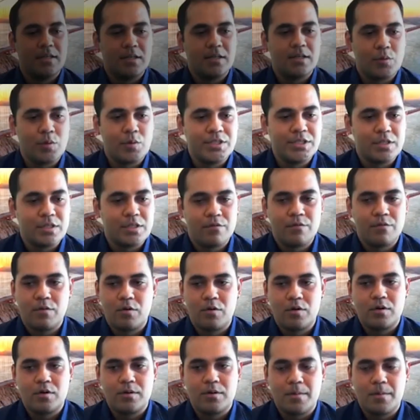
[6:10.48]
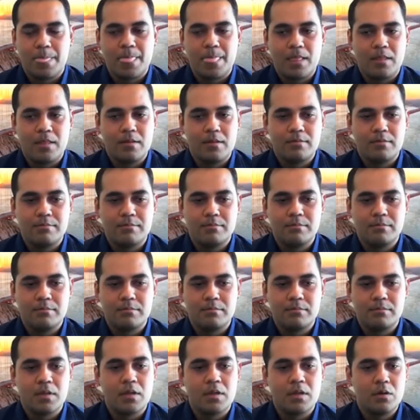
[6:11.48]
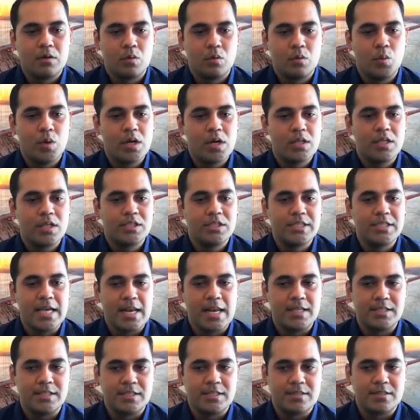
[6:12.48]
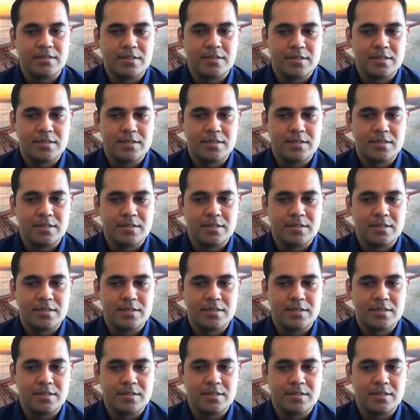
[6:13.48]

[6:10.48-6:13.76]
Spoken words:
Question 4. What are the challenges?